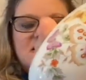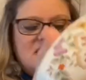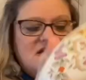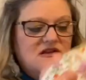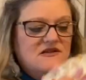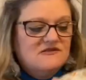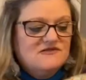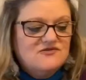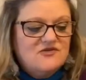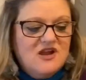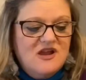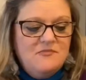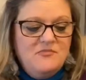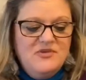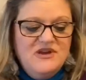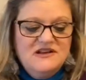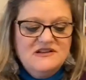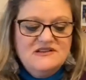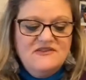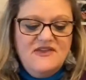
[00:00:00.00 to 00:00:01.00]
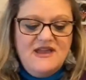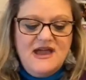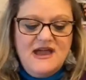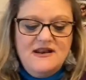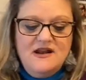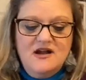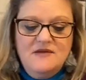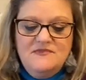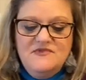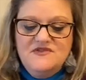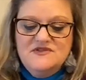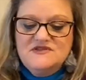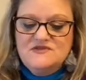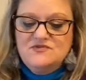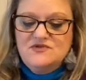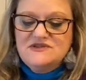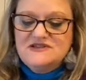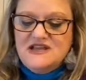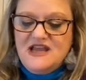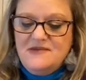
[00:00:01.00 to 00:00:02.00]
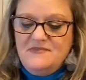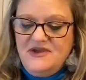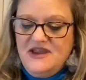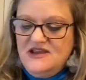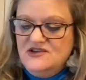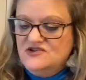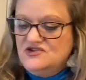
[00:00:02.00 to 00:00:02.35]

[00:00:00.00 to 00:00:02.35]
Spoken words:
So I picked that up. I paid